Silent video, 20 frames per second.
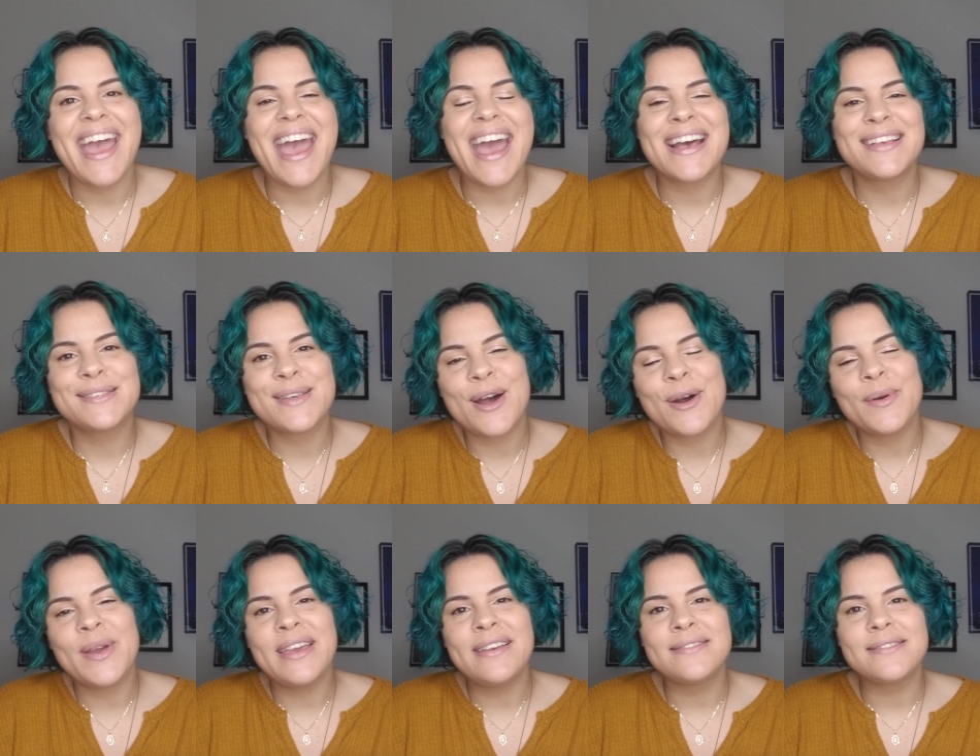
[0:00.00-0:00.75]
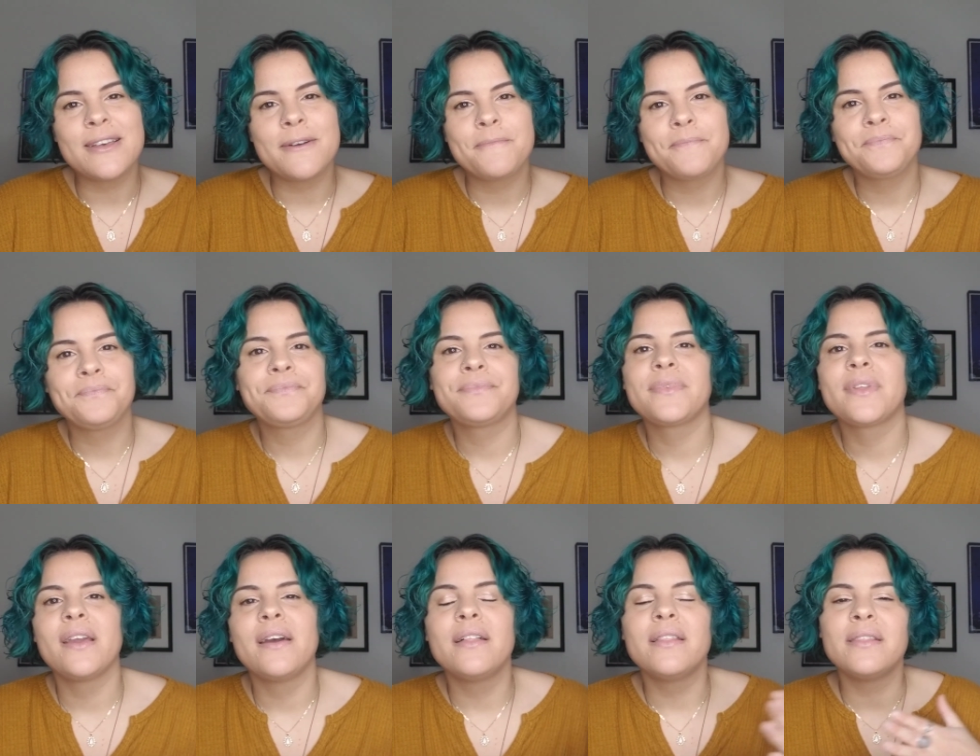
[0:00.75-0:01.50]
As always,
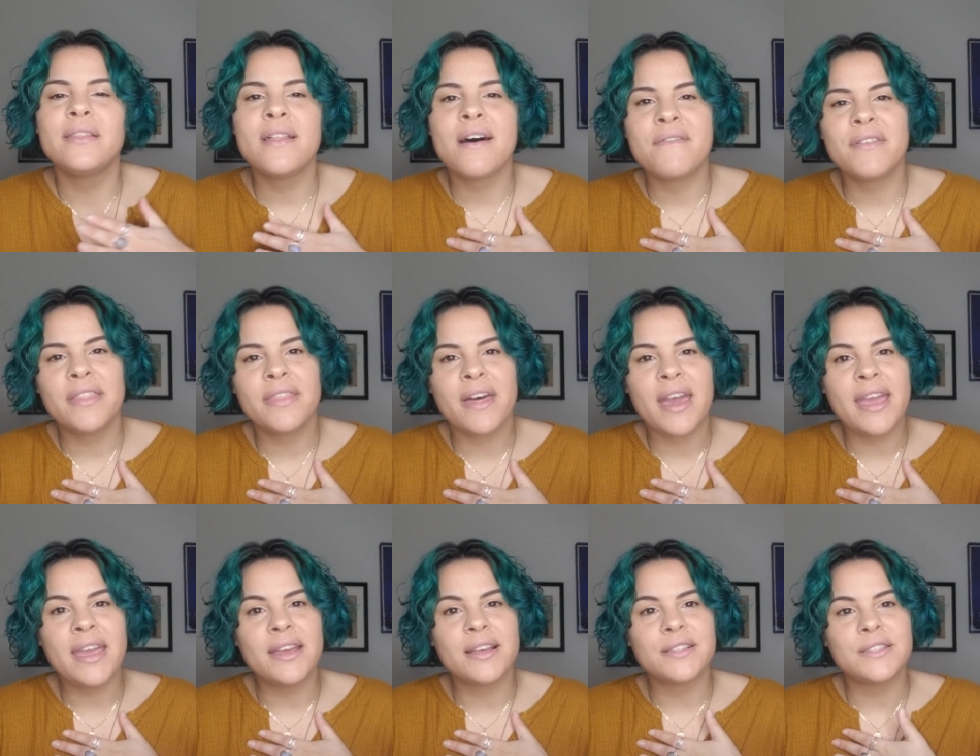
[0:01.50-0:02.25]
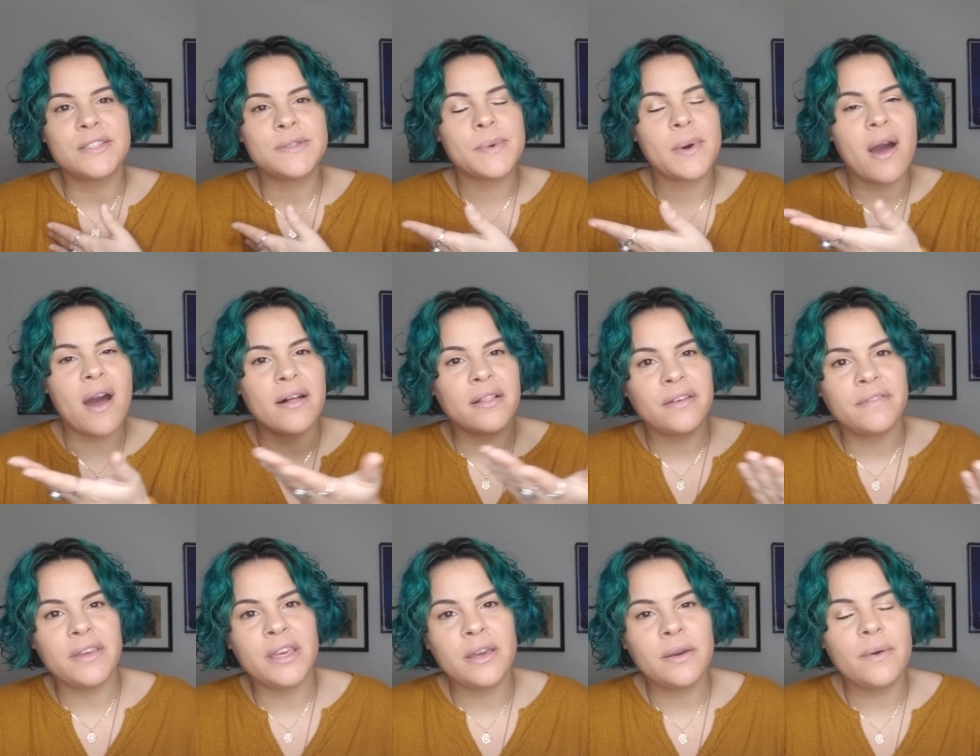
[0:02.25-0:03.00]
love and light to all
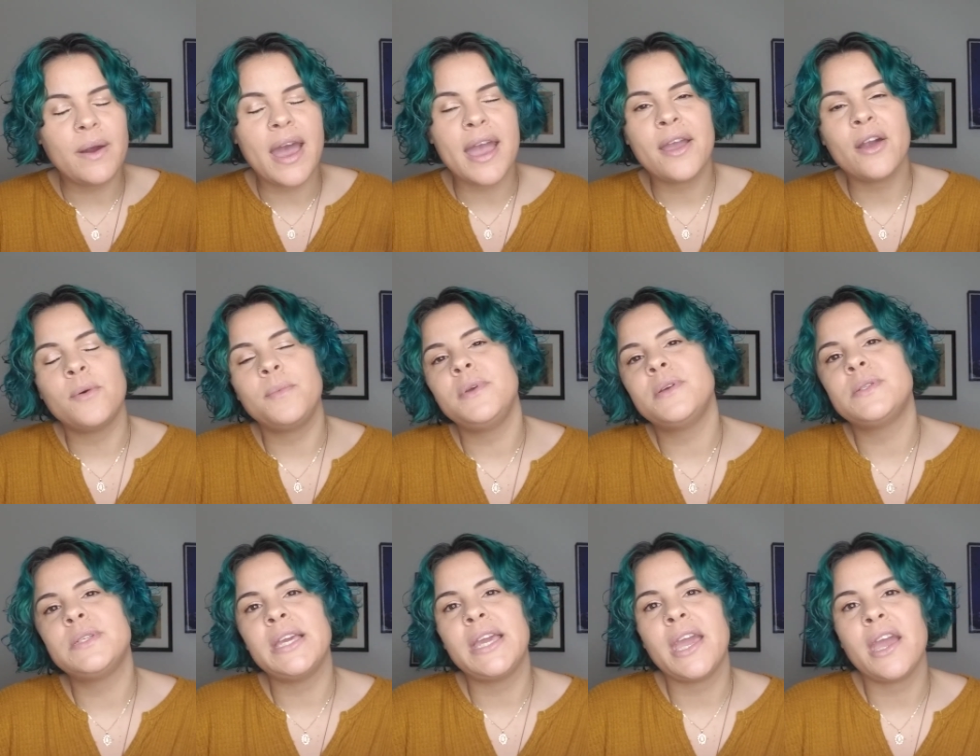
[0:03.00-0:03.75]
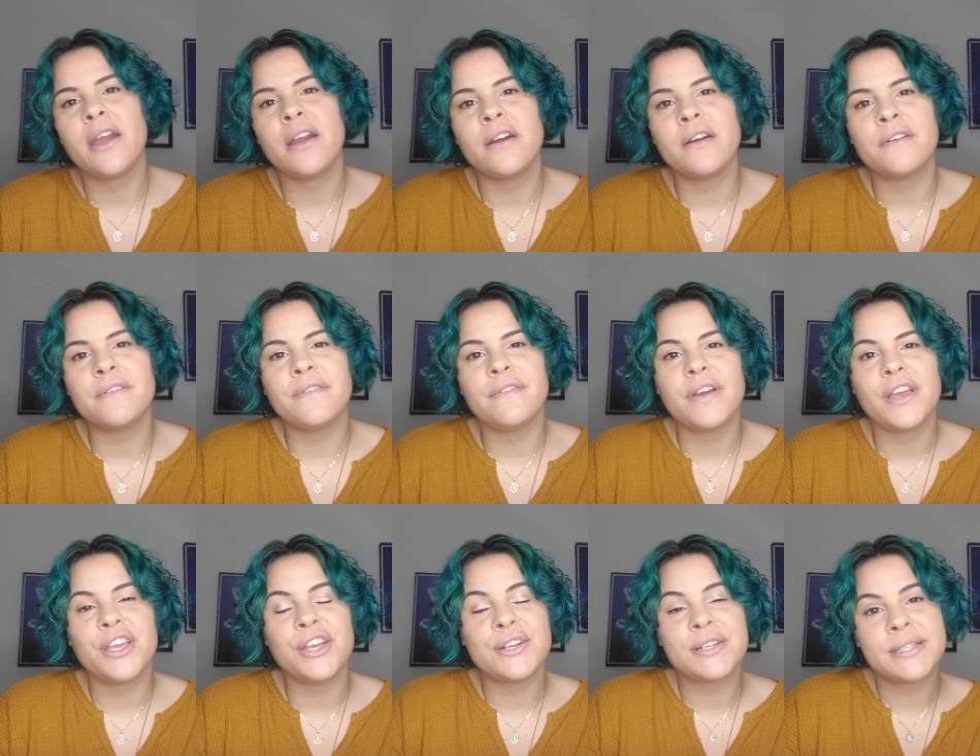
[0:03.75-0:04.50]
of you. I hope you take care of
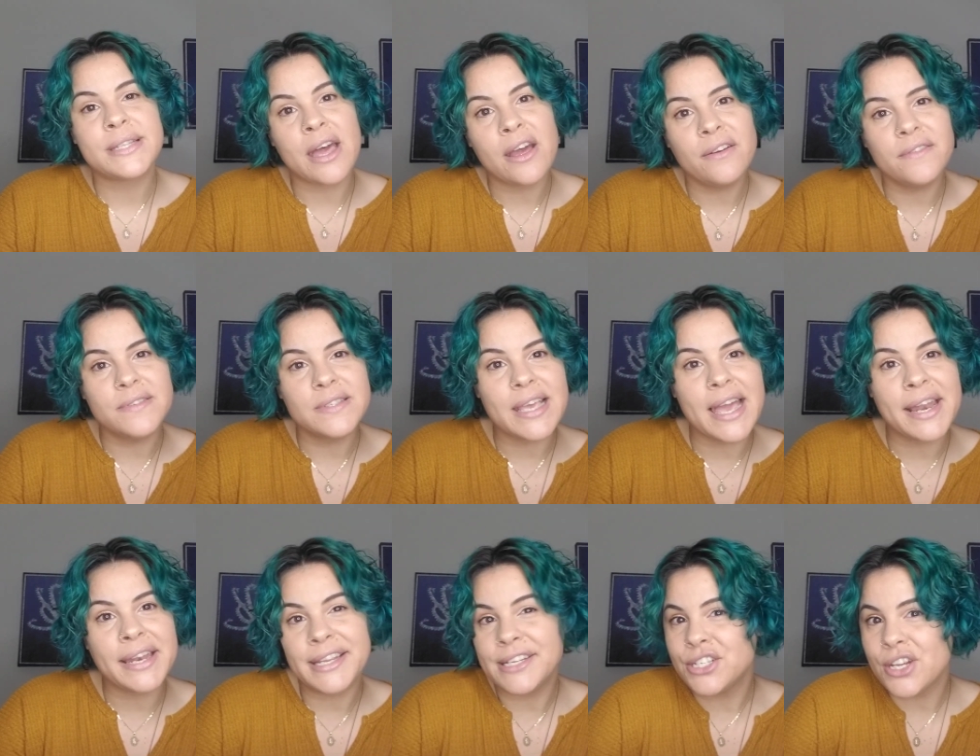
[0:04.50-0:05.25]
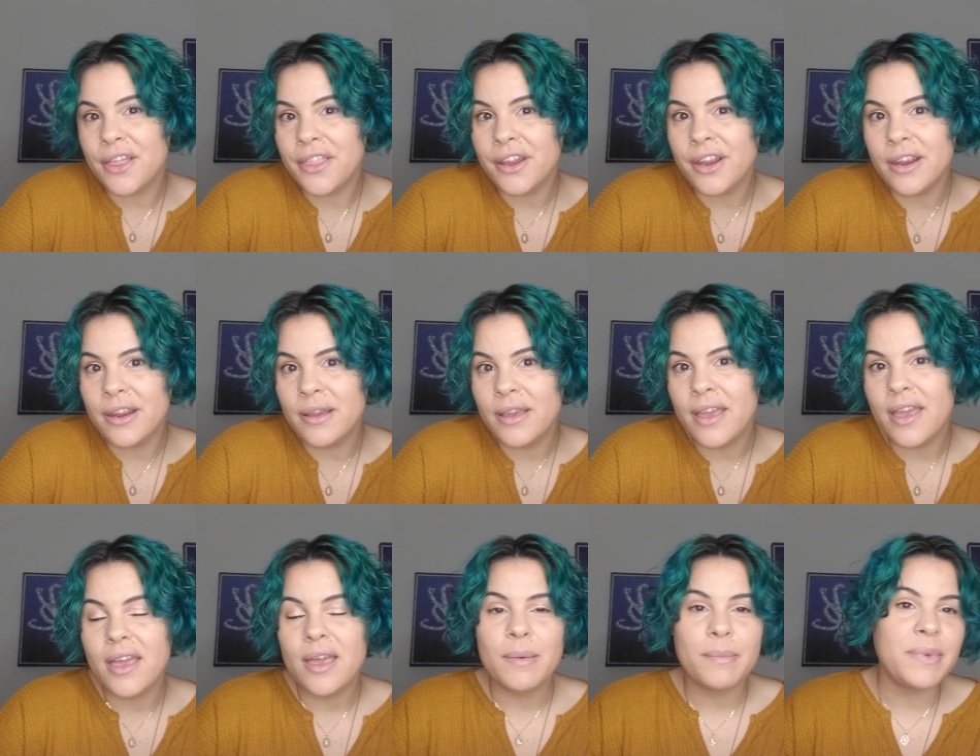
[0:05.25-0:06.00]
yourselves and each other
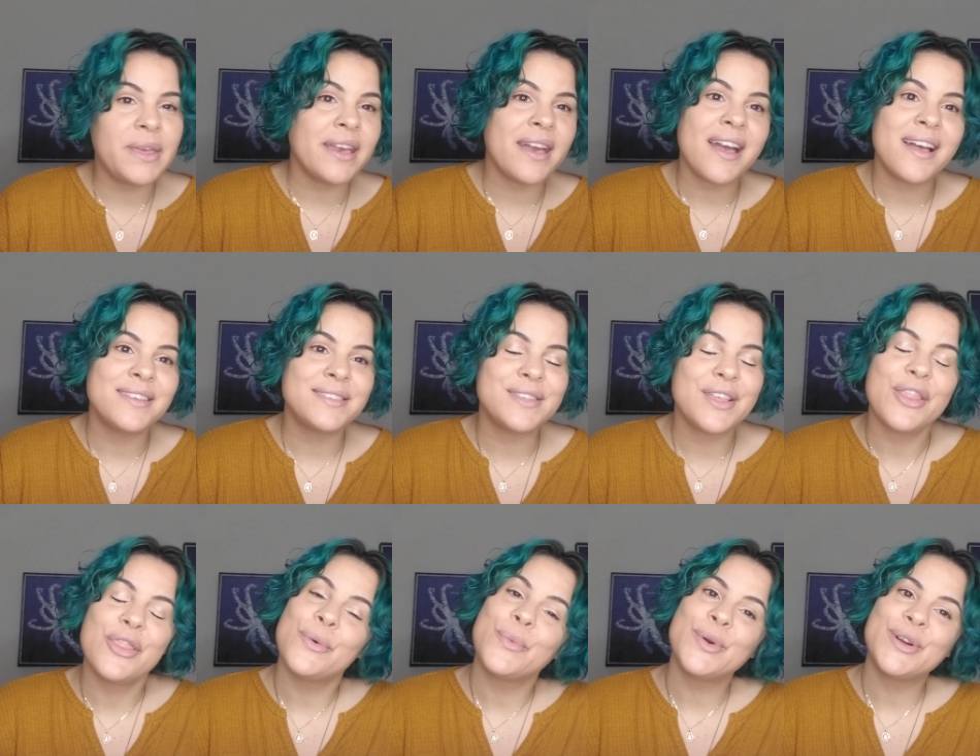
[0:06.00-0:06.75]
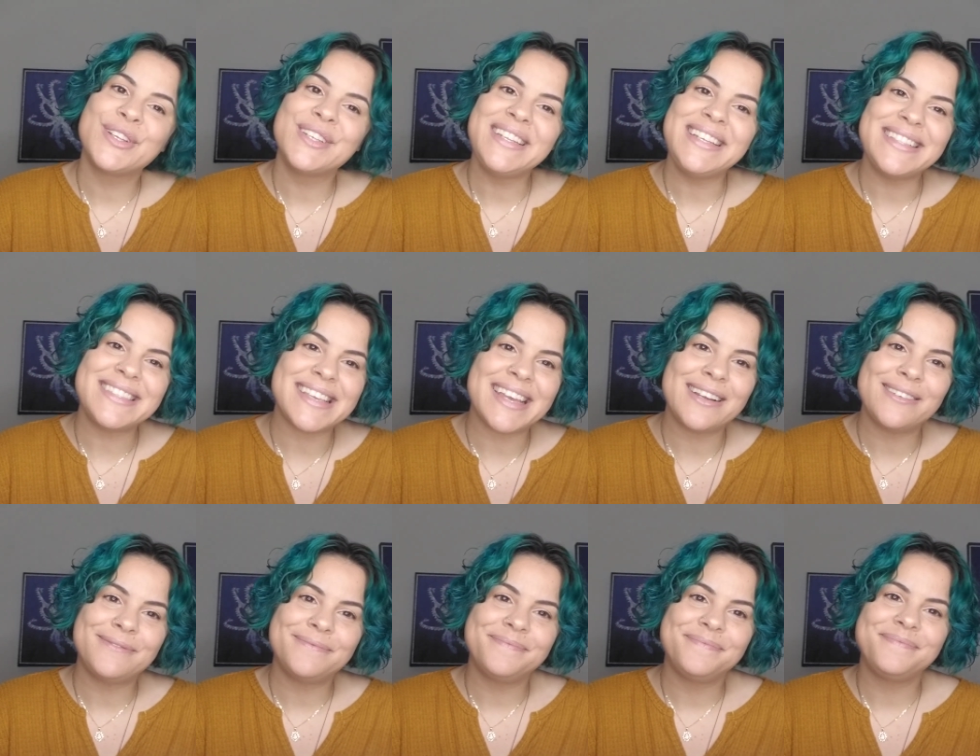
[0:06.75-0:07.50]
because the world needs it.
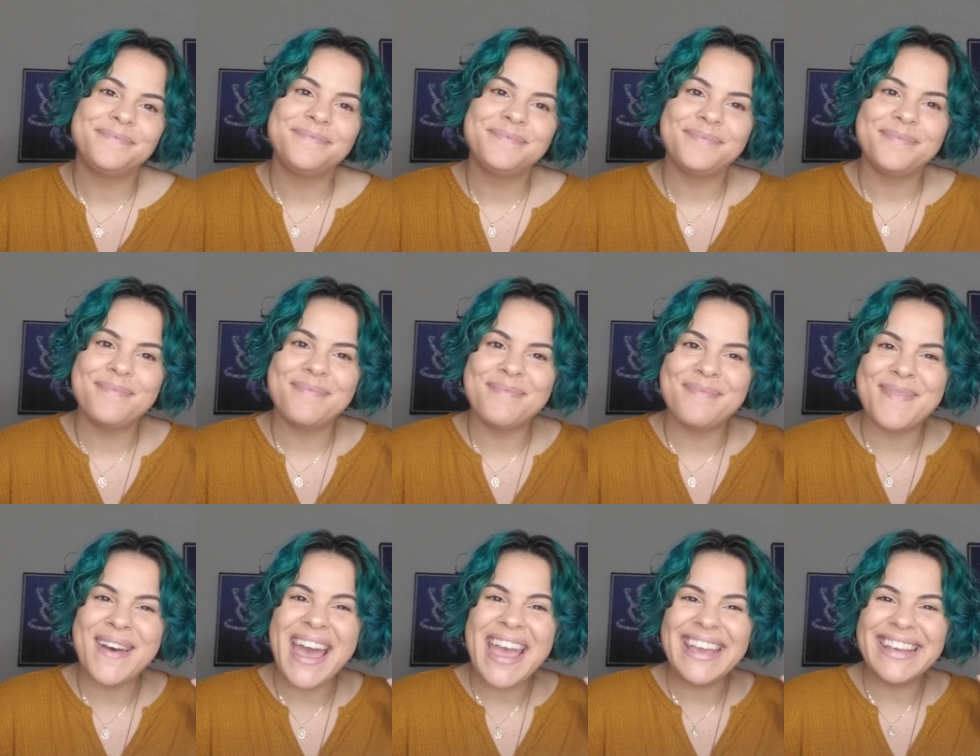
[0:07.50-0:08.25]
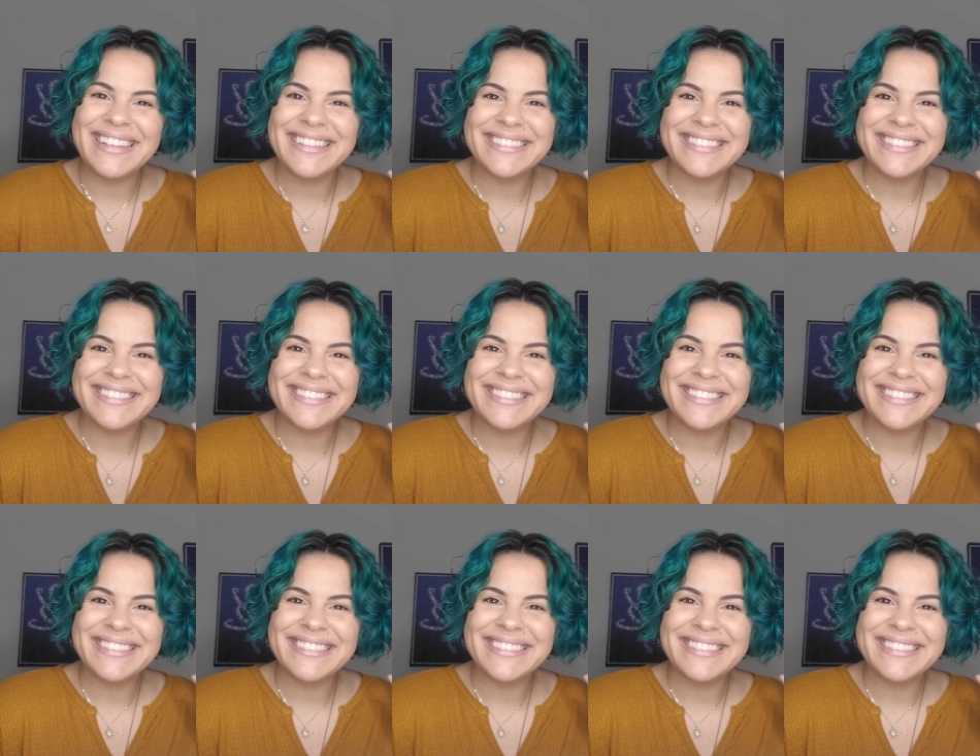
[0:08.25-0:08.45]
Bye.